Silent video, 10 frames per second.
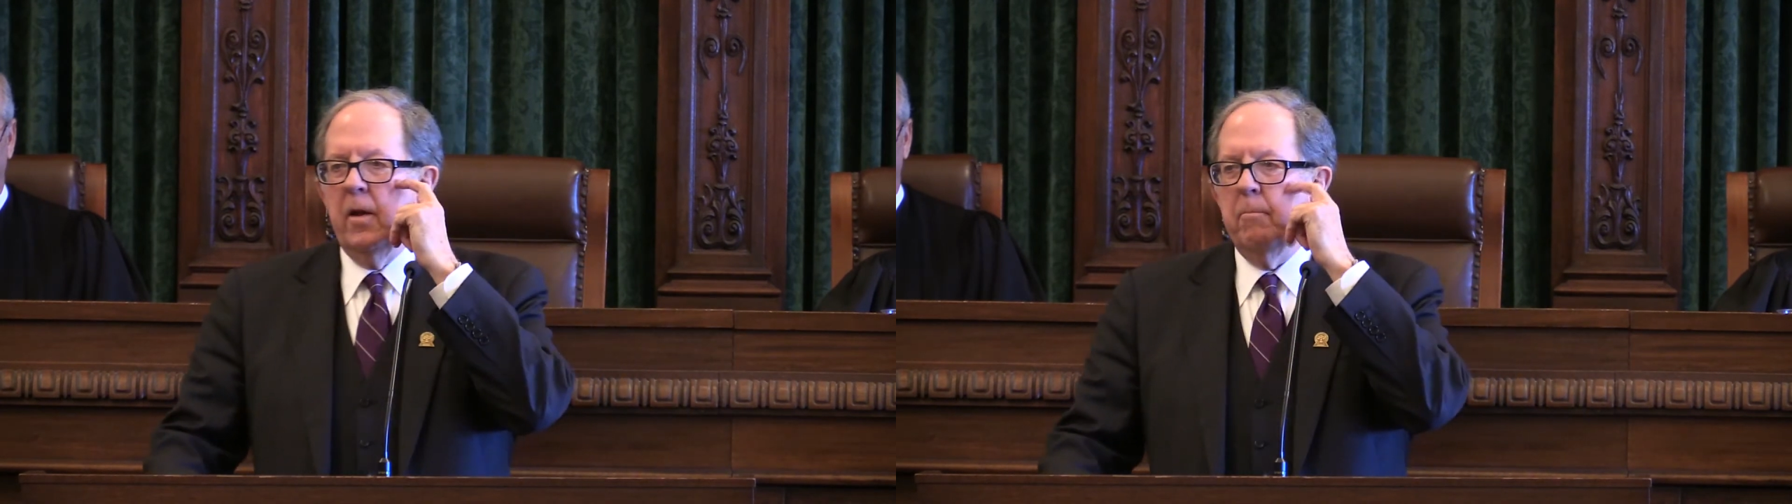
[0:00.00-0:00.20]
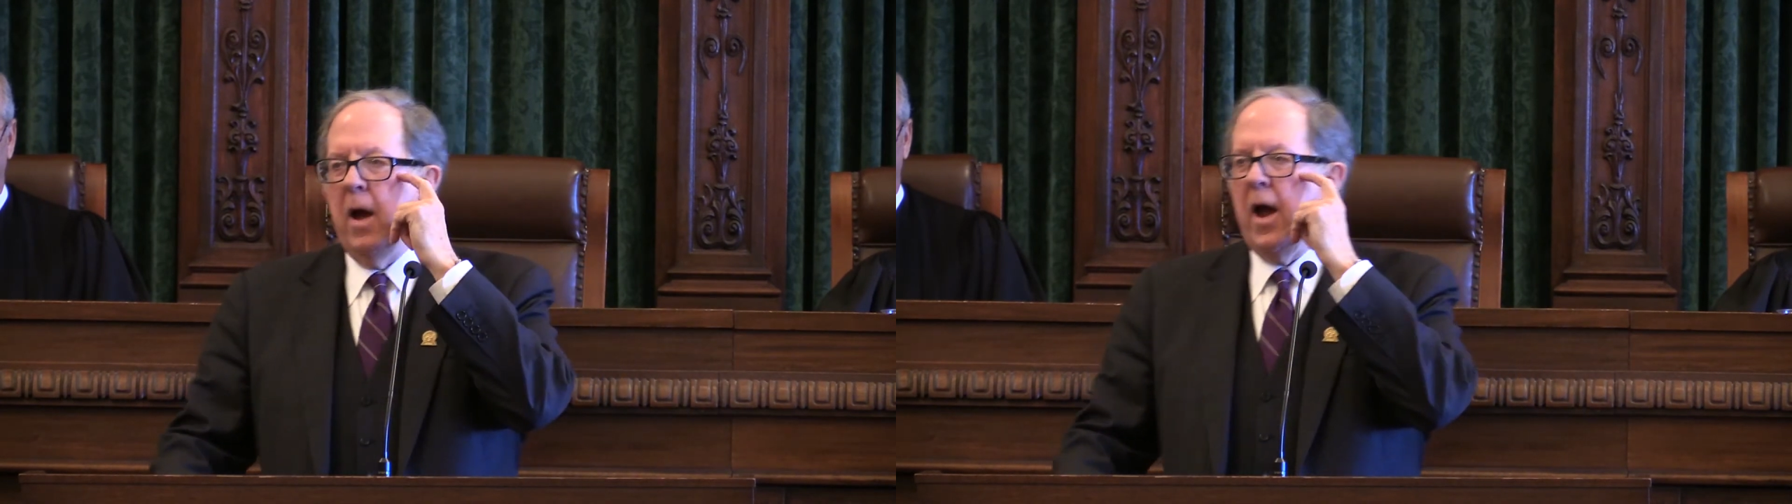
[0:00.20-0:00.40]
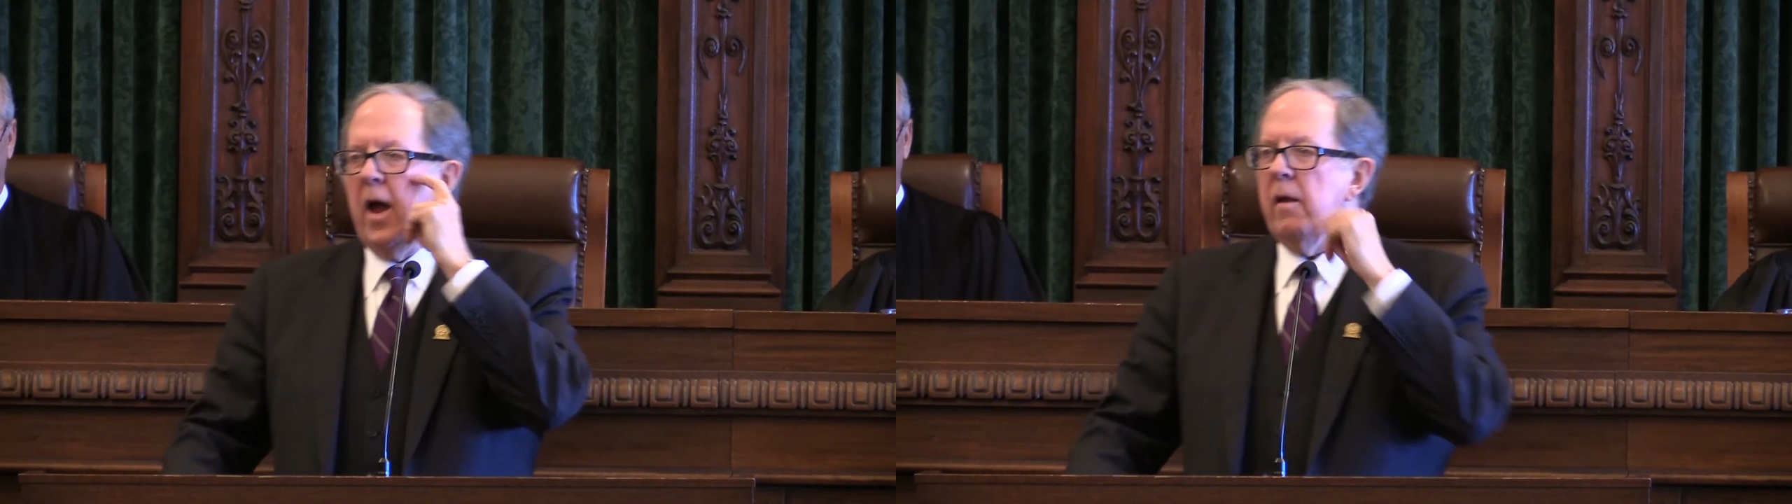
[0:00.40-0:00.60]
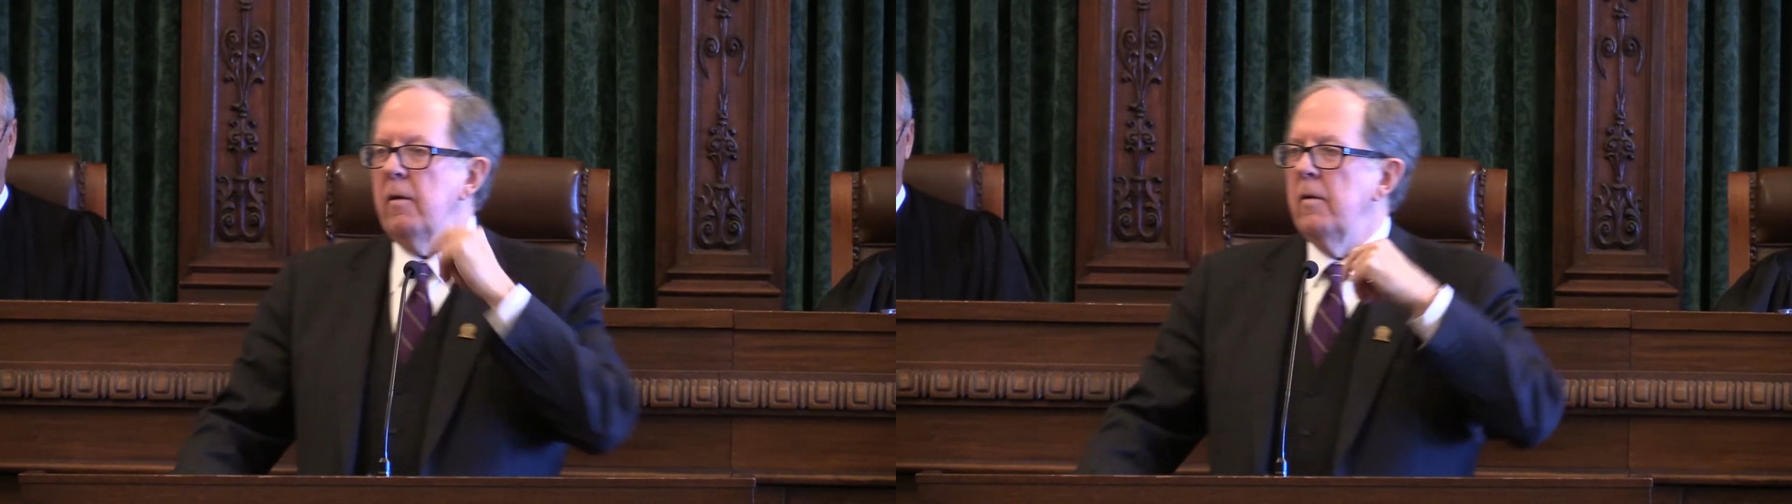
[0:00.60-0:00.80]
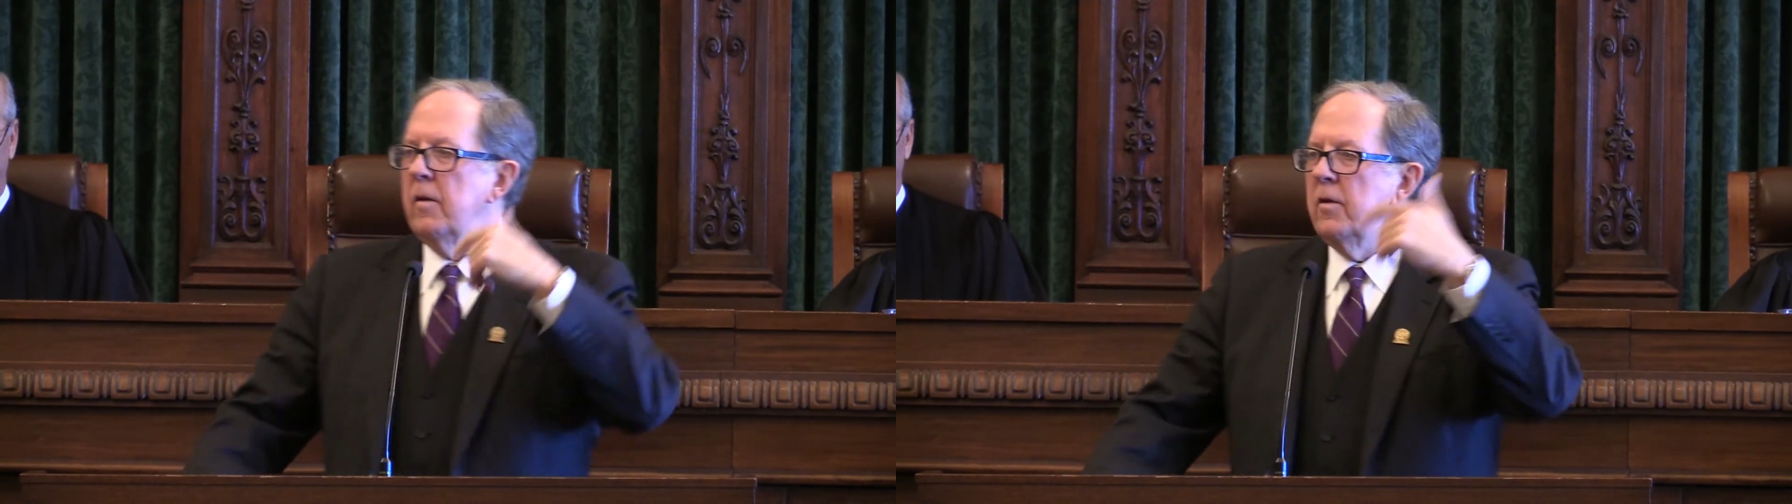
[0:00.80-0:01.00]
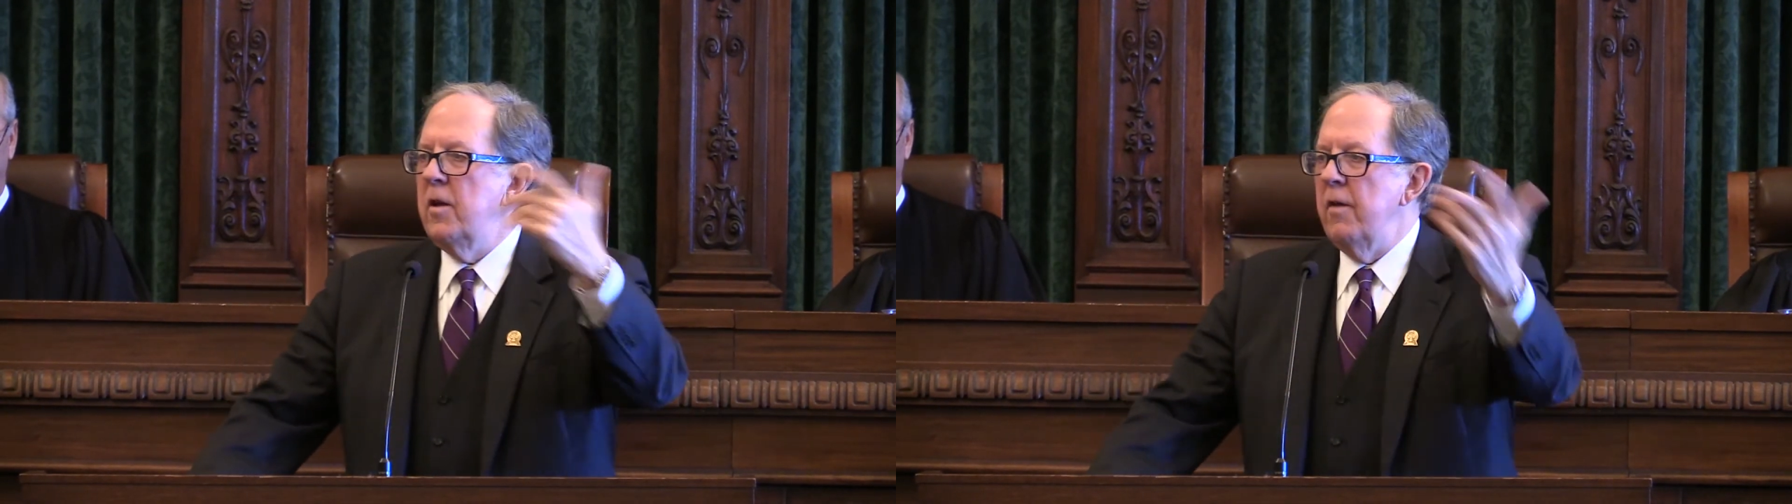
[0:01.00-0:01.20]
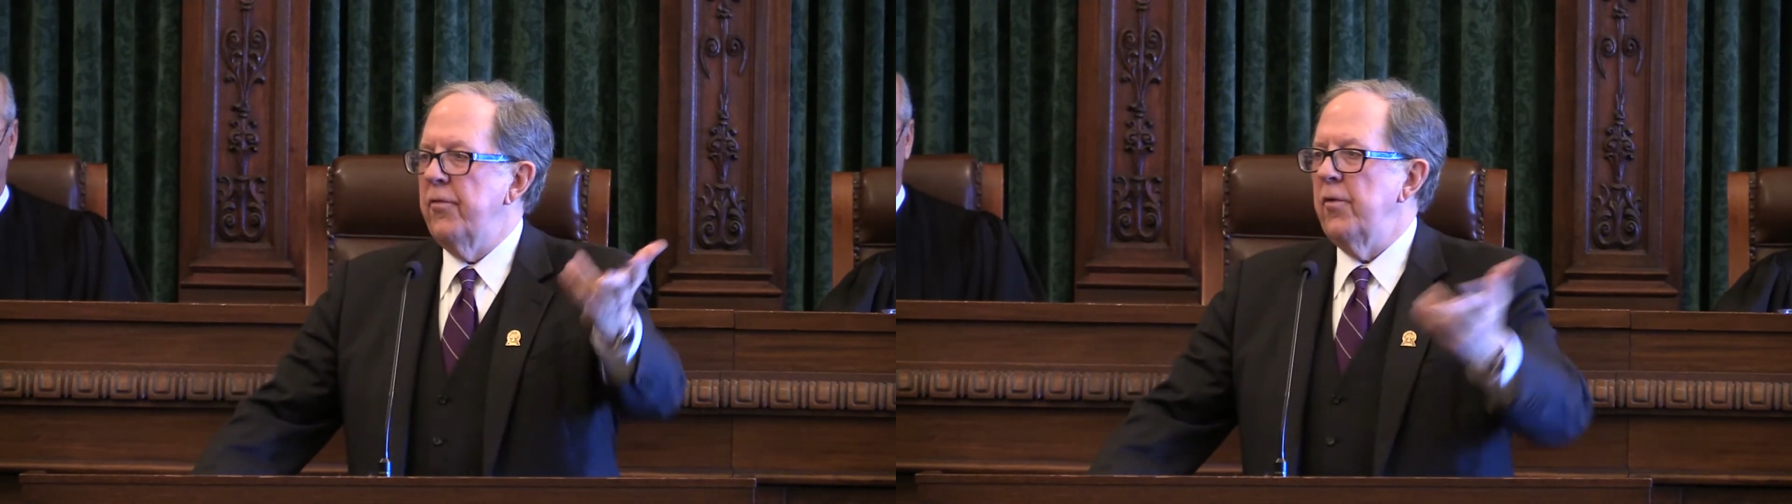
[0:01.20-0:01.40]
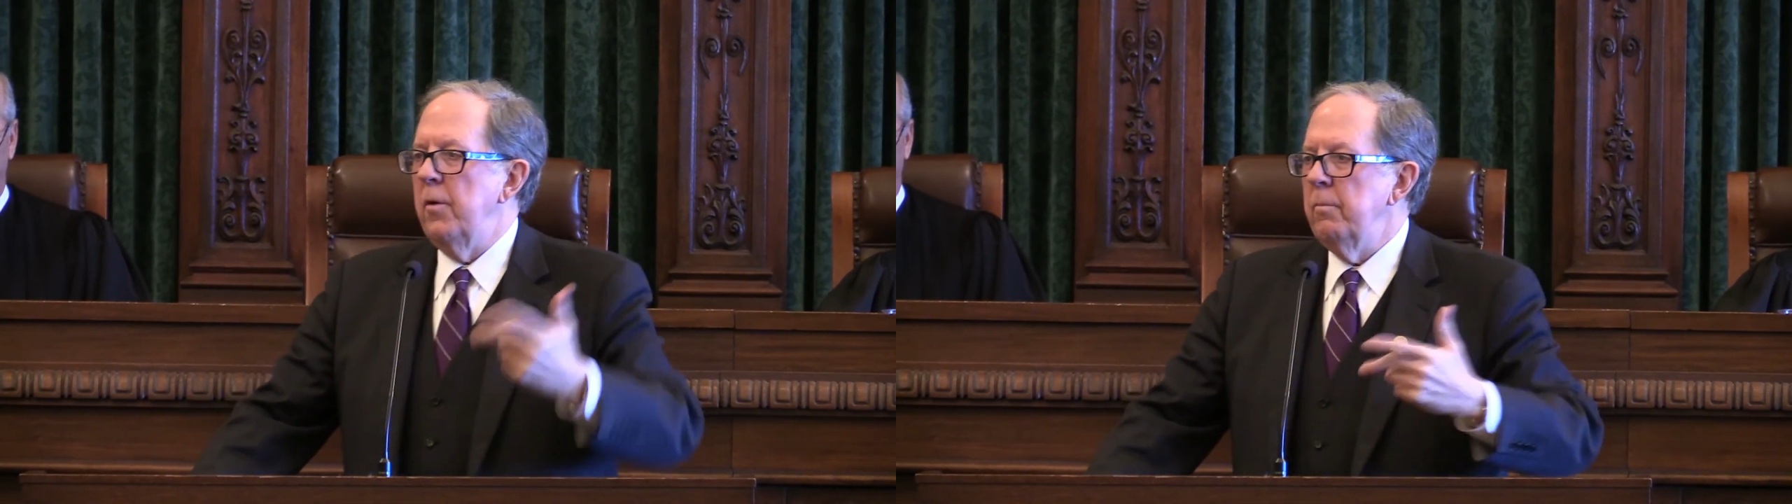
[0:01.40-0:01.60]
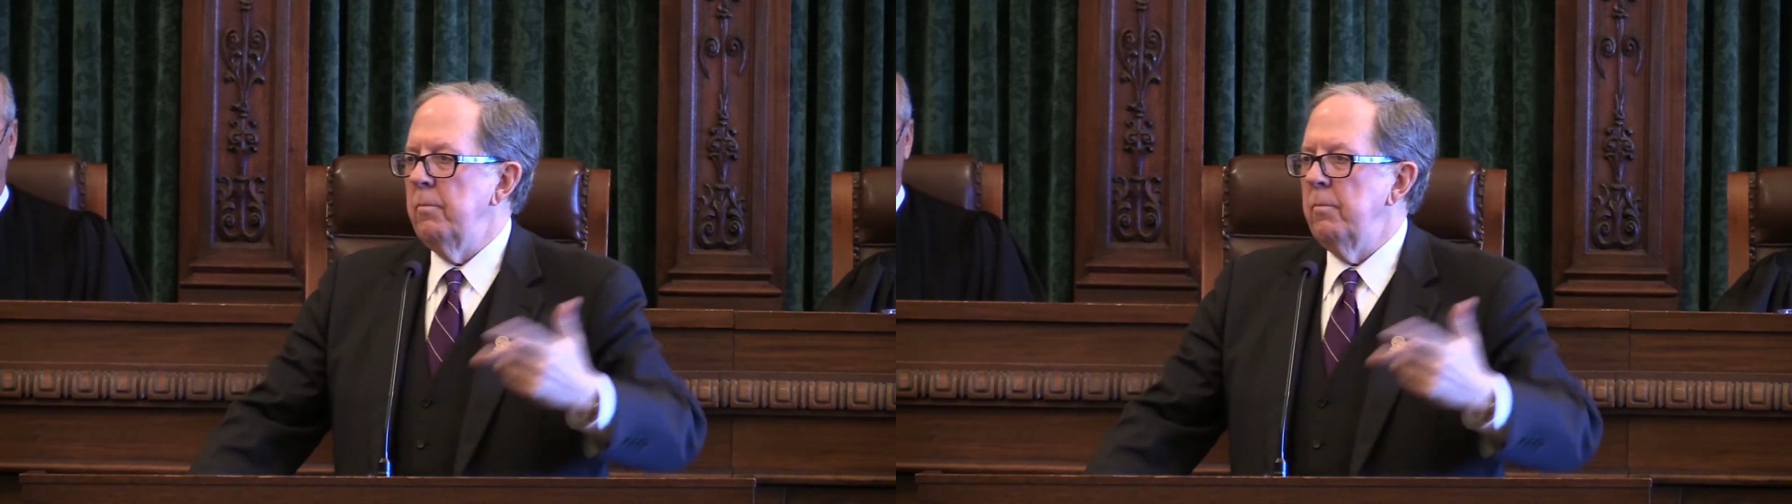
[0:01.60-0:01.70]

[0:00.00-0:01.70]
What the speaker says: by different